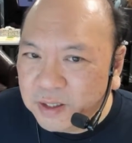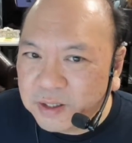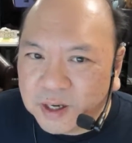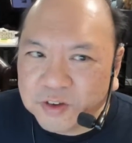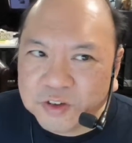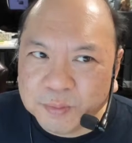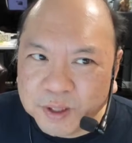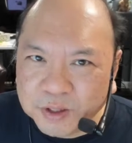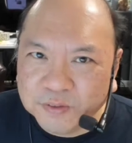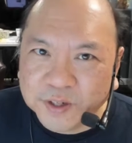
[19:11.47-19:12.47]
and also
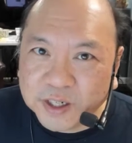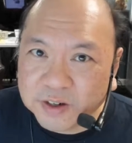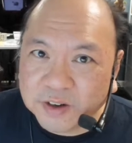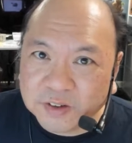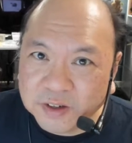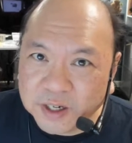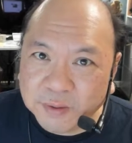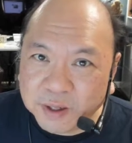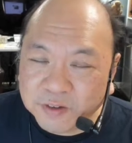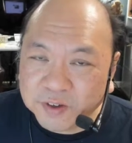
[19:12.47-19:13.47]
be unified across the
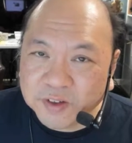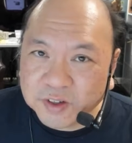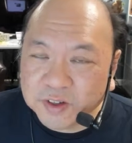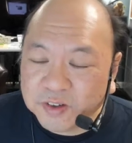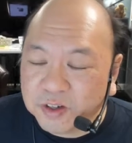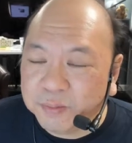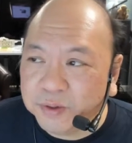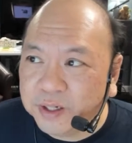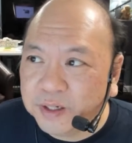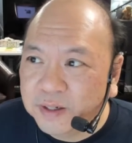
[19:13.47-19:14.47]
network if I set this
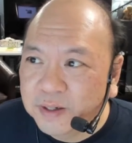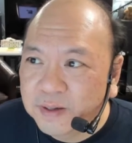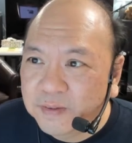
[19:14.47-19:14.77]
up right.